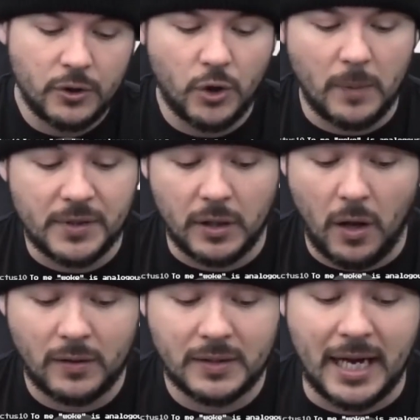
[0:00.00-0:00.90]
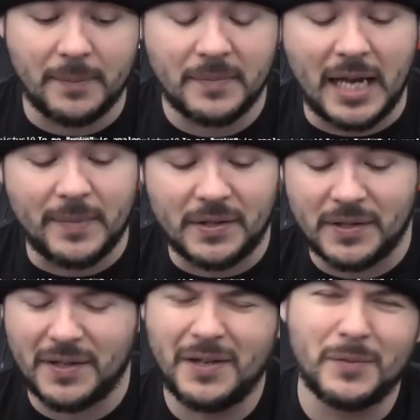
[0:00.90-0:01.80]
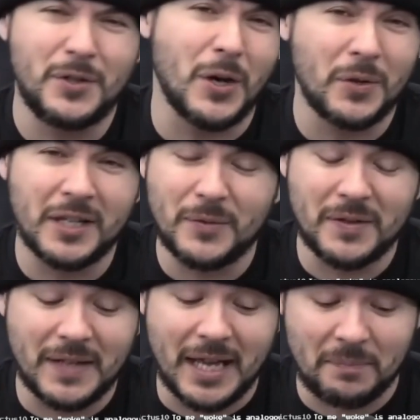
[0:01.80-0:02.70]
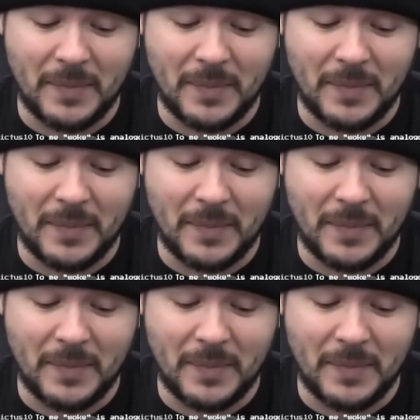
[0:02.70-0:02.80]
Trump's longtime nemesis. Are you joking with that?